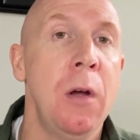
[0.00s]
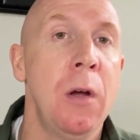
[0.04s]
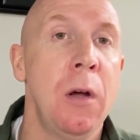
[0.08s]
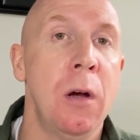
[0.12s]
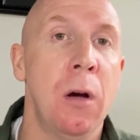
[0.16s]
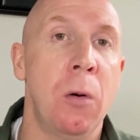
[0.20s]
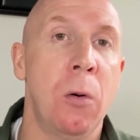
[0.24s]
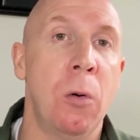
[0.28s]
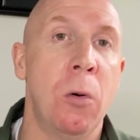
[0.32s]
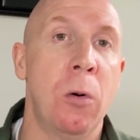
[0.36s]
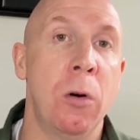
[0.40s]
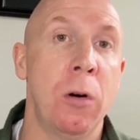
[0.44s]

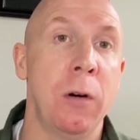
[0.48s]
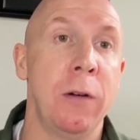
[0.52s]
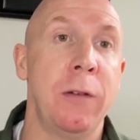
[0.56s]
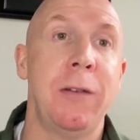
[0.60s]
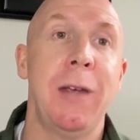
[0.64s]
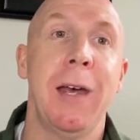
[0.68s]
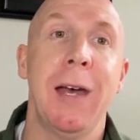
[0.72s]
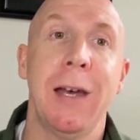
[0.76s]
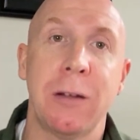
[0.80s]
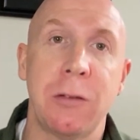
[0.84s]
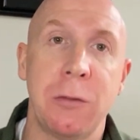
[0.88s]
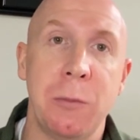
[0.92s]
or
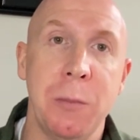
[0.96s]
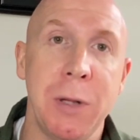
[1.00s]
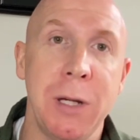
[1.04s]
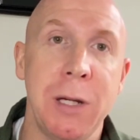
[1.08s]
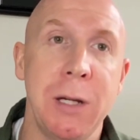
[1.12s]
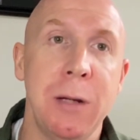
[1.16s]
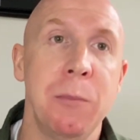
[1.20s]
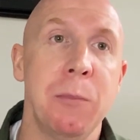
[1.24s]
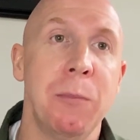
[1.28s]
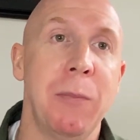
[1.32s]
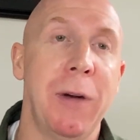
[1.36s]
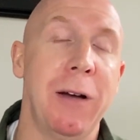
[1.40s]
text
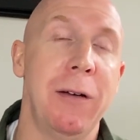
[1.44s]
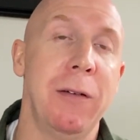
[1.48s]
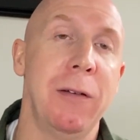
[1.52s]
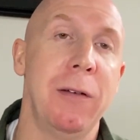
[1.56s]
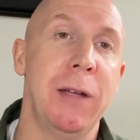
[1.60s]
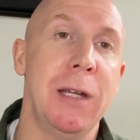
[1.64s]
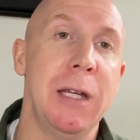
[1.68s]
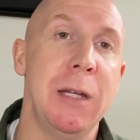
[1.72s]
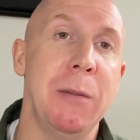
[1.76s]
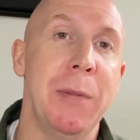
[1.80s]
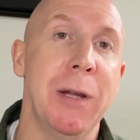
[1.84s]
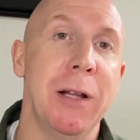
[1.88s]
me. My
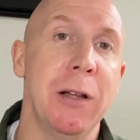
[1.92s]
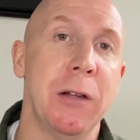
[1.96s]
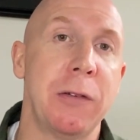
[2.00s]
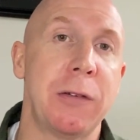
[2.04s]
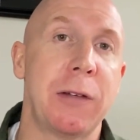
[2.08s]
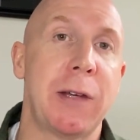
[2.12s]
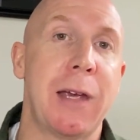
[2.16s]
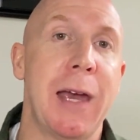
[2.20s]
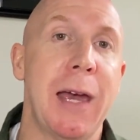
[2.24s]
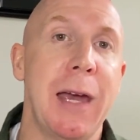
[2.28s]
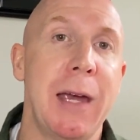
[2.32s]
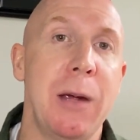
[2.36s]
email is
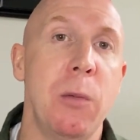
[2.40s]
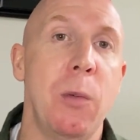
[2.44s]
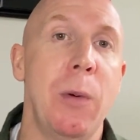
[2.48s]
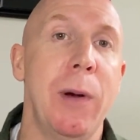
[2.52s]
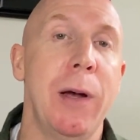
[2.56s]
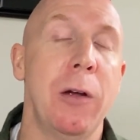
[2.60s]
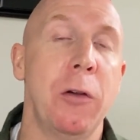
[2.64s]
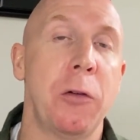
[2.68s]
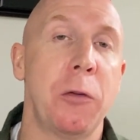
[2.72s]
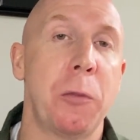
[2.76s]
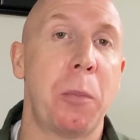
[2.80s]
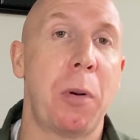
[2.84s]

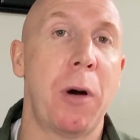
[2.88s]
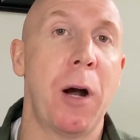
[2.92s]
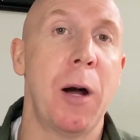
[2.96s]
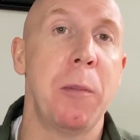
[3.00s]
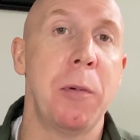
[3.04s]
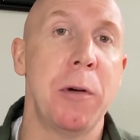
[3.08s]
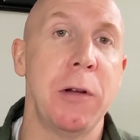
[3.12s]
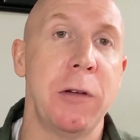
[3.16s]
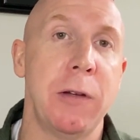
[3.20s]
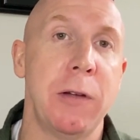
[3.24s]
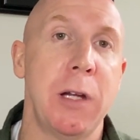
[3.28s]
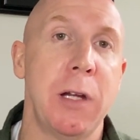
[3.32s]

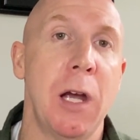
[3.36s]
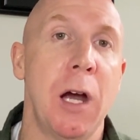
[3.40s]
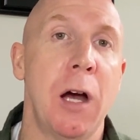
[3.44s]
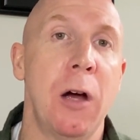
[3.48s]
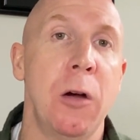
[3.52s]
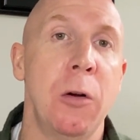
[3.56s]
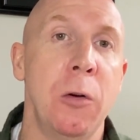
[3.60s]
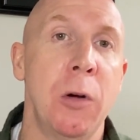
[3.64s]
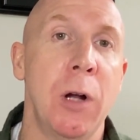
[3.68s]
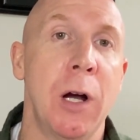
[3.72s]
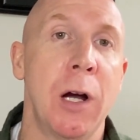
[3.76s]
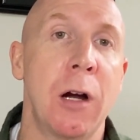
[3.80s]

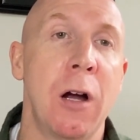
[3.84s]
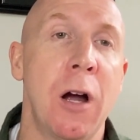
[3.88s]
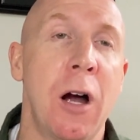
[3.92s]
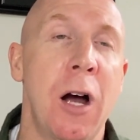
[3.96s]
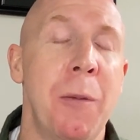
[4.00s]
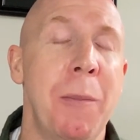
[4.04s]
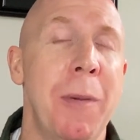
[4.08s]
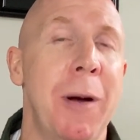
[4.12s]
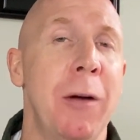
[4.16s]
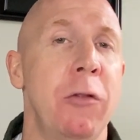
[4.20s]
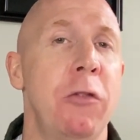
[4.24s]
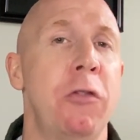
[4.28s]

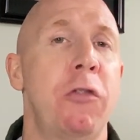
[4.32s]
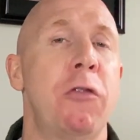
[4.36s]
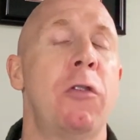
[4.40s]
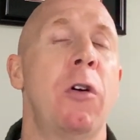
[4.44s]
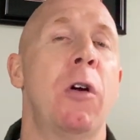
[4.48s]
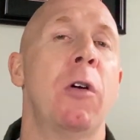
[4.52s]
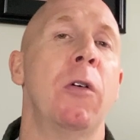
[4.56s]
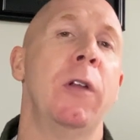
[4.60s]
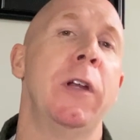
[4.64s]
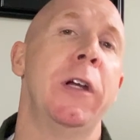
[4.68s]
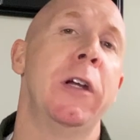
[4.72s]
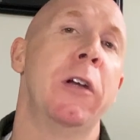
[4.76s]
kwellsproperties@yahoo.com. I would
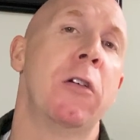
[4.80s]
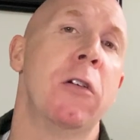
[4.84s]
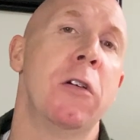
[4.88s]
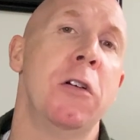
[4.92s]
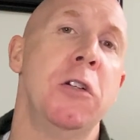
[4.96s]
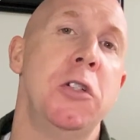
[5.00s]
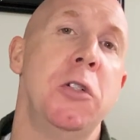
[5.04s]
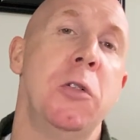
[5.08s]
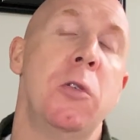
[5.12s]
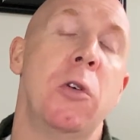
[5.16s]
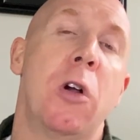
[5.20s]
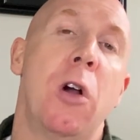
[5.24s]
strongly
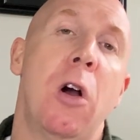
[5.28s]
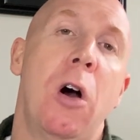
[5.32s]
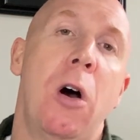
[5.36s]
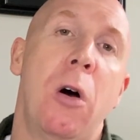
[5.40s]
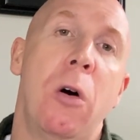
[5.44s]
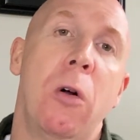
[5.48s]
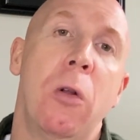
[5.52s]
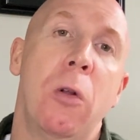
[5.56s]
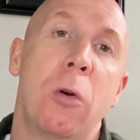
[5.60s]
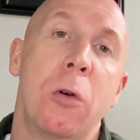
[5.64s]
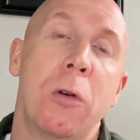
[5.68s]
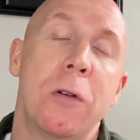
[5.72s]
encourage you to
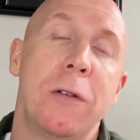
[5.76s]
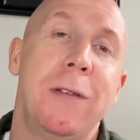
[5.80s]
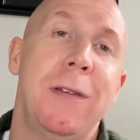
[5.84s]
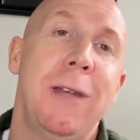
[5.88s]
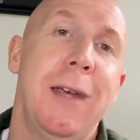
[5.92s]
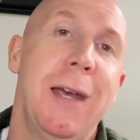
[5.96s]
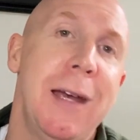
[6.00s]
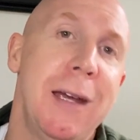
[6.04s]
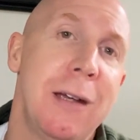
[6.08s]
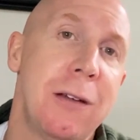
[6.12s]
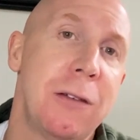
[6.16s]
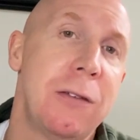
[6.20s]
call or
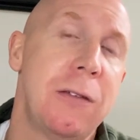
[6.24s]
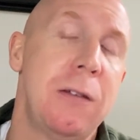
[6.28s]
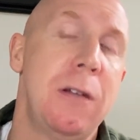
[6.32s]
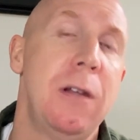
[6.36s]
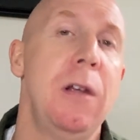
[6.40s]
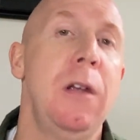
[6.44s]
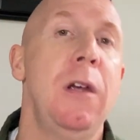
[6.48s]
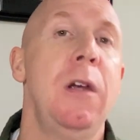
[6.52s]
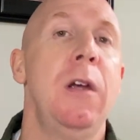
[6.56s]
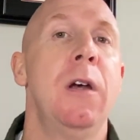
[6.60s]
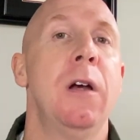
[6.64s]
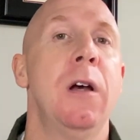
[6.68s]
text.
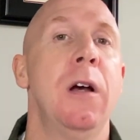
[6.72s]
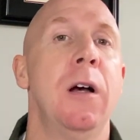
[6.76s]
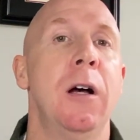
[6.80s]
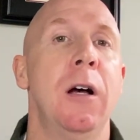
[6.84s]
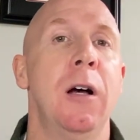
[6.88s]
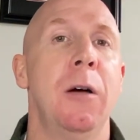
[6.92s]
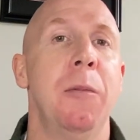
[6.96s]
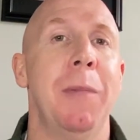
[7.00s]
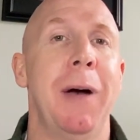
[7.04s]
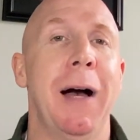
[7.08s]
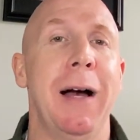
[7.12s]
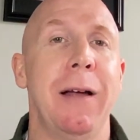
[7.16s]

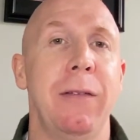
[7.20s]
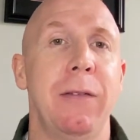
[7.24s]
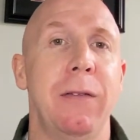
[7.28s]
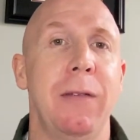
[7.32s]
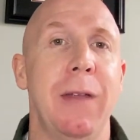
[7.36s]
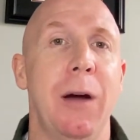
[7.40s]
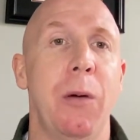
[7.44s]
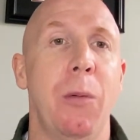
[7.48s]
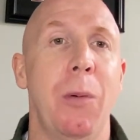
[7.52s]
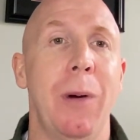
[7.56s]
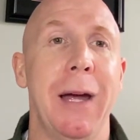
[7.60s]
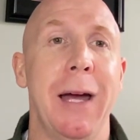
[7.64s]

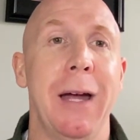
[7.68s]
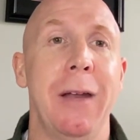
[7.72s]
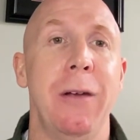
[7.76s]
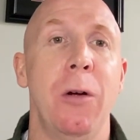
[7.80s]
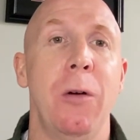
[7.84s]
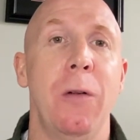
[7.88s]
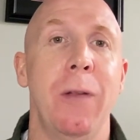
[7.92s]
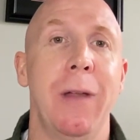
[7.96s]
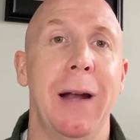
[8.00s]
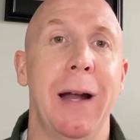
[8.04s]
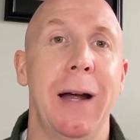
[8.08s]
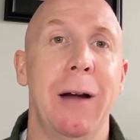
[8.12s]
That way I
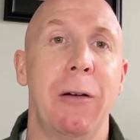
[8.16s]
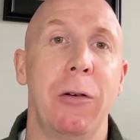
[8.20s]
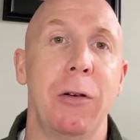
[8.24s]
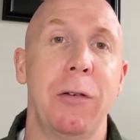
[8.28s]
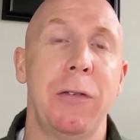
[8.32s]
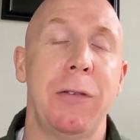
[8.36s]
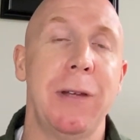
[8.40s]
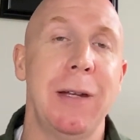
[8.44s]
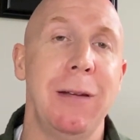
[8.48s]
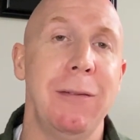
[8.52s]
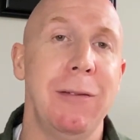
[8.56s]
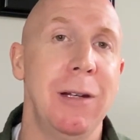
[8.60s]
know that I
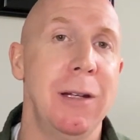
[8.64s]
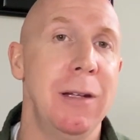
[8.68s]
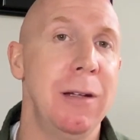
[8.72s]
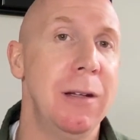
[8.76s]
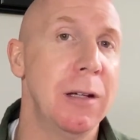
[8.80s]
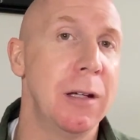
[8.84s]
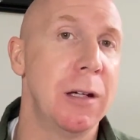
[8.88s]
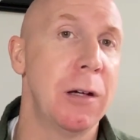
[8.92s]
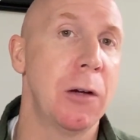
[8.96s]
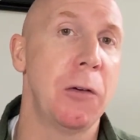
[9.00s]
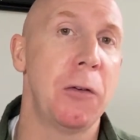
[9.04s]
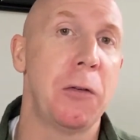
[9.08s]
received it,
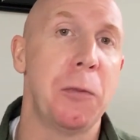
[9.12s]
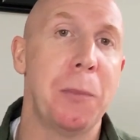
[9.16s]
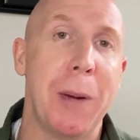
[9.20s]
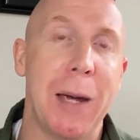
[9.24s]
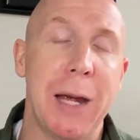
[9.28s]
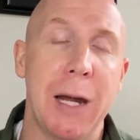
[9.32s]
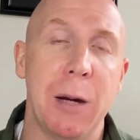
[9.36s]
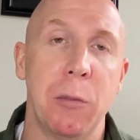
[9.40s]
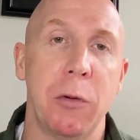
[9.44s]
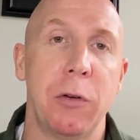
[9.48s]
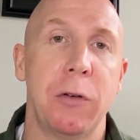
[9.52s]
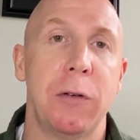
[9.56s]
didn't go to
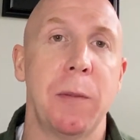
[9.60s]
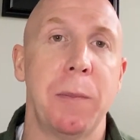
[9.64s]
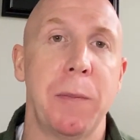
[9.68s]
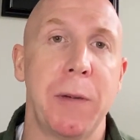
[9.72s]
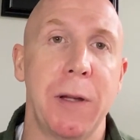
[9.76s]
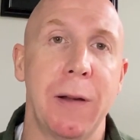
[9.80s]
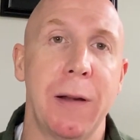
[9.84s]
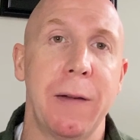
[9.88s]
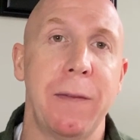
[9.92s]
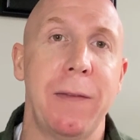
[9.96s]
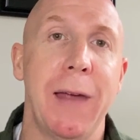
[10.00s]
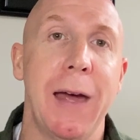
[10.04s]
spam or
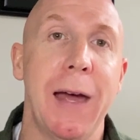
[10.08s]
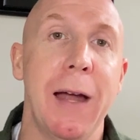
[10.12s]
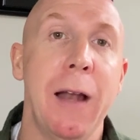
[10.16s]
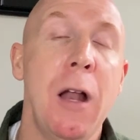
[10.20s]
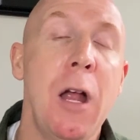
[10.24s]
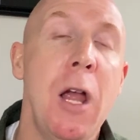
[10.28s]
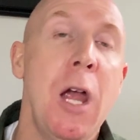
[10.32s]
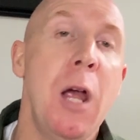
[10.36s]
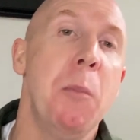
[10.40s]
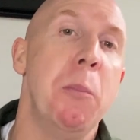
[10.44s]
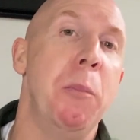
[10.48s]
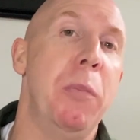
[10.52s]
something like that.
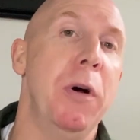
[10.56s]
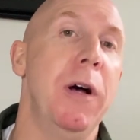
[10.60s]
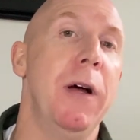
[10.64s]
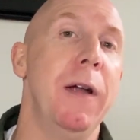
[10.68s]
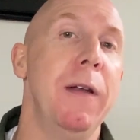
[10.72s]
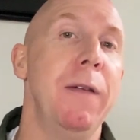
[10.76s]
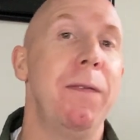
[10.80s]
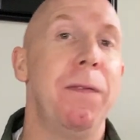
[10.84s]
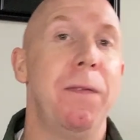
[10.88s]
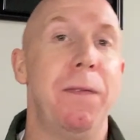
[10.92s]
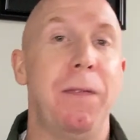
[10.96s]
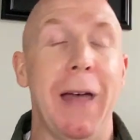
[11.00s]

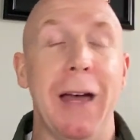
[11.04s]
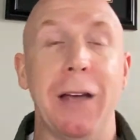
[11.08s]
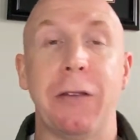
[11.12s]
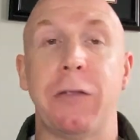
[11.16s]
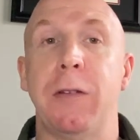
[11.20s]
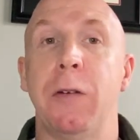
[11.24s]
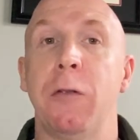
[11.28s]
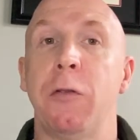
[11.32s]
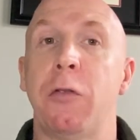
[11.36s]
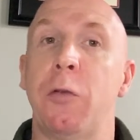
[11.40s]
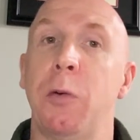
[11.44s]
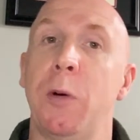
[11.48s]
But that's
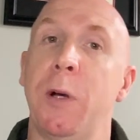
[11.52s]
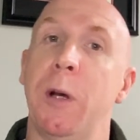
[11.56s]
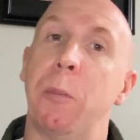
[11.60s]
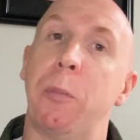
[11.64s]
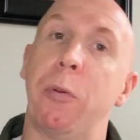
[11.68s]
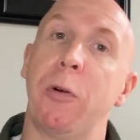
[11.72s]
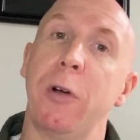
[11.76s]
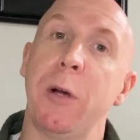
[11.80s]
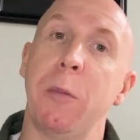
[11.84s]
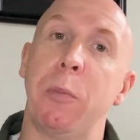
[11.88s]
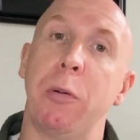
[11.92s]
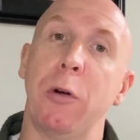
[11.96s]
the difference between a
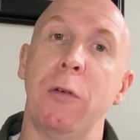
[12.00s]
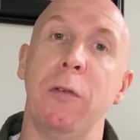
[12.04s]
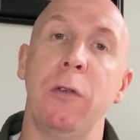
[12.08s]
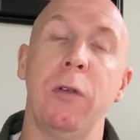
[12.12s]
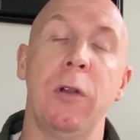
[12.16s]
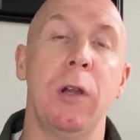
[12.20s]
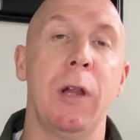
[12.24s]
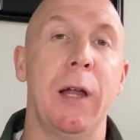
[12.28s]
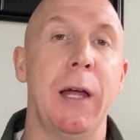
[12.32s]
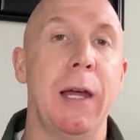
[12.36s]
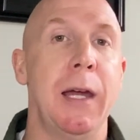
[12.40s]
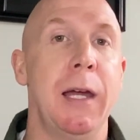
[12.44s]

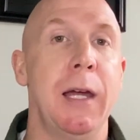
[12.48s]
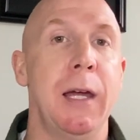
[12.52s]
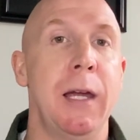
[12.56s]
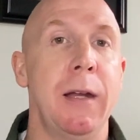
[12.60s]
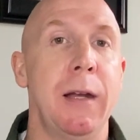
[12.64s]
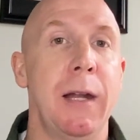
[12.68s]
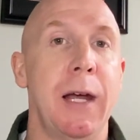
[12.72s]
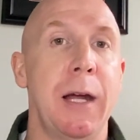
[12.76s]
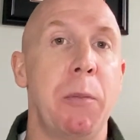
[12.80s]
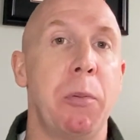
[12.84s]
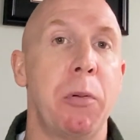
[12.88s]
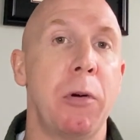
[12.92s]
pre-approval
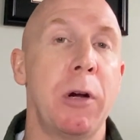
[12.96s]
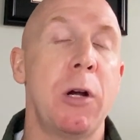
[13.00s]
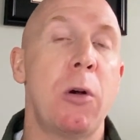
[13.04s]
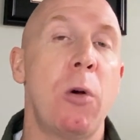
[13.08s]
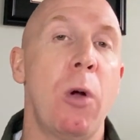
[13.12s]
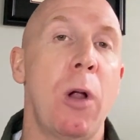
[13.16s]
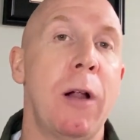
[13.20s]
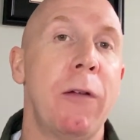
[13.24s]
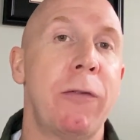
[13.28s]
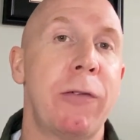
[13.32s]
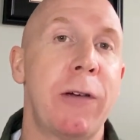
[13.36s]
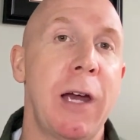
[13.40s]
and a
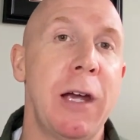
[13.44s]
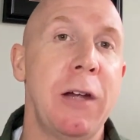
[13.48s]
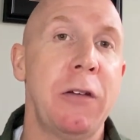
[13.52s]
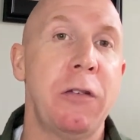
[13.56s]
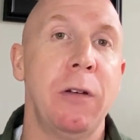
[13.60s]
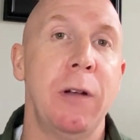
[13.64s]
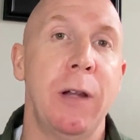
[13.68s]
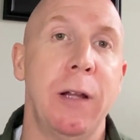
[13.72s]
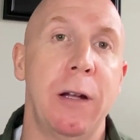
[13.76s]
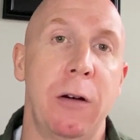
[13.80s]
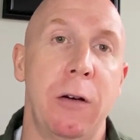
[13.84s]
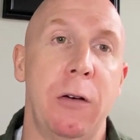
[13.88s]

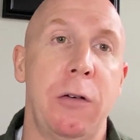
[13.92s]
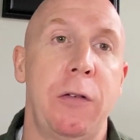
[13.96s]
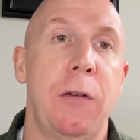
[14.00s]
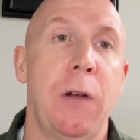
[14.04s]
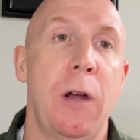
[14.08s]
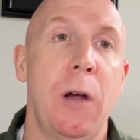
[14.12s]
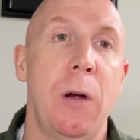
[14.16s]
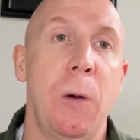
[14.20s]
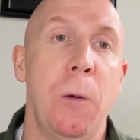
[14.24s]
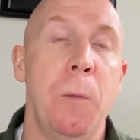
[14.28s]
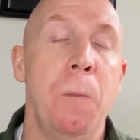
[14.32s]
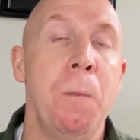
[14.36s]
pre-qualification letter.
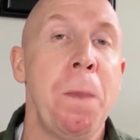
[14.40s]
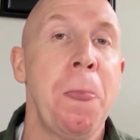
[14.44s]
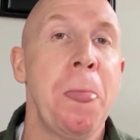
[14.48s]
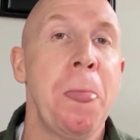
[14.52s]
So